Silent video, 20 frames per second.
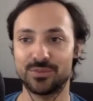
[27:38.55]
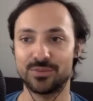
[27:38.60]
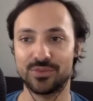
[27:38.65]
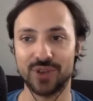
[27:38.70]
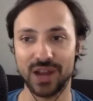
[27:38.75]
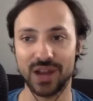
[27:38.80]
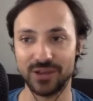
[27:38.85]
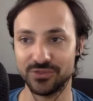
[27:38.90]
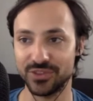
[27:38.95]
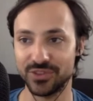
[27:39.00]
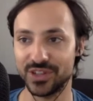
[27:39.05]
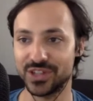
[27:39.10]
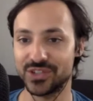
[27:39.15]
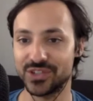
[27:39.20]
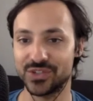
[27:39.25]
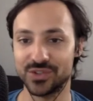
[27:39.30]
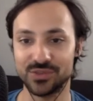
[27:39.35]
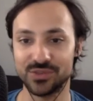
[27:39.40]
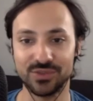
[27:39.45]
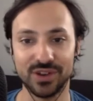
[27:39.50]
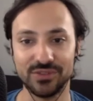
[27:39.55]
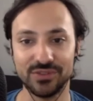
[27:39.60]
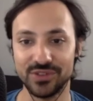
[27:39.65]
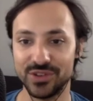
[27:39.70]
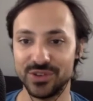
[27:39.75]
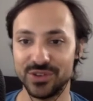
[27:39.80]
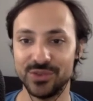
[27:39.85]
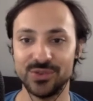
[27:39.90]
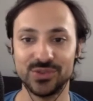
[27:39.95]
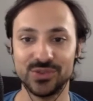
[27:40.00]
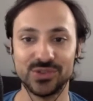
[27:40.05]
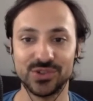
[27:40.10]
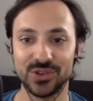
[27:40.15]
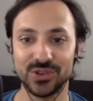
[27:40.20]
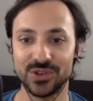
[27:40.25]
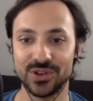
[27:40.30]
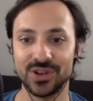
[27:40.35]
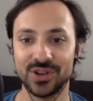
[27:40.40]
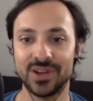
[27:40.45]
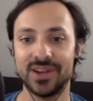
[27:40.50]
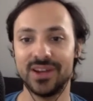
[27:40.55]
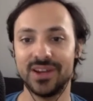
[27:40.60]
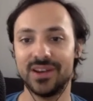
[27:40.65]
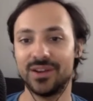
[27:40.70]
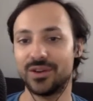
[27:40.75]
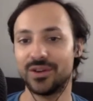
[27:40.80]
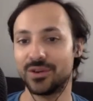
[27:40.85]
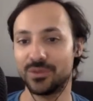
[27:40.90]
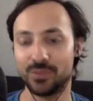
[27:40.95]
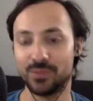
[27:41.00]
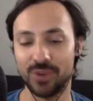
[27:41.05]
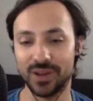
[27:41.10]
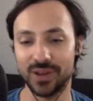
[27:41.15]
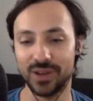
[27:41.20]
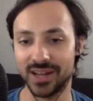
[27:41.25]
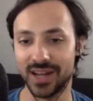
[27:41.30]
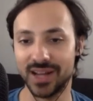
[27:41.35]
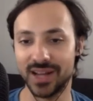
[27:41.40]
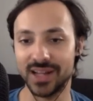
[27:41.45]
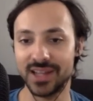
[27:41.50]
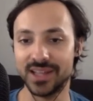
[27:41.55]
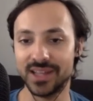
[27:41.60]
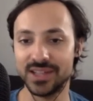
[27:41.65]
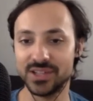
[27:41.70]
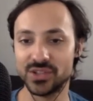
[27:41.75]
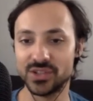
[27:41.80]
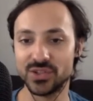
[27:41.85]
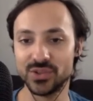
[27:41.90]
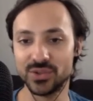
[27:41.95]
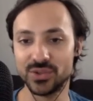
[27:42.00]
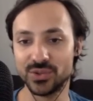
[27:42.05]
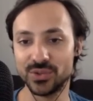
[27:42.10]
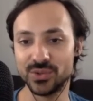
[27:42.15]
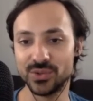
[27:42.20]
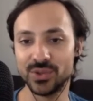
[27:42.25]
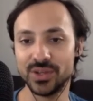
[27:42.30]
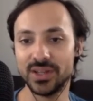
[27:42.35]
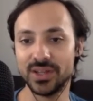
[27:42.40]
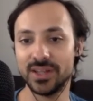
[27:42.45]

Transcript: profits or revenues or whatnot into